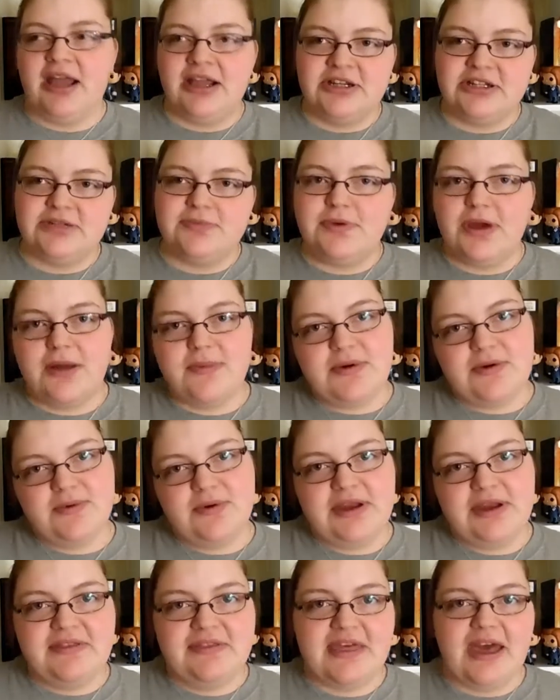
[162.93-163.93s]
I should probably
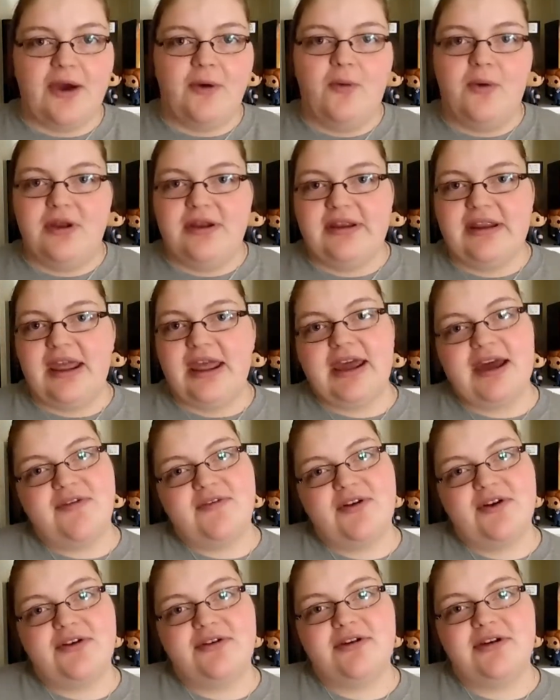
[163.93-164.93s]
read that one day, I've
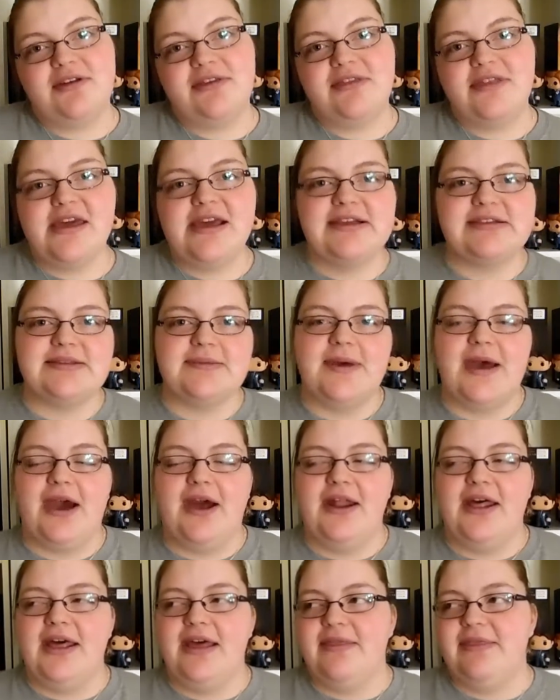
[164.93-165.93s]
heard good things
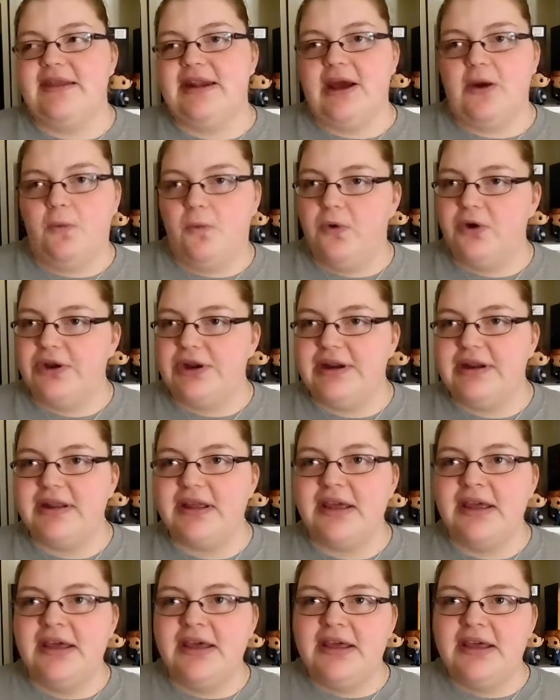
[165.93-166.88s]
about it, and then I wouldn't.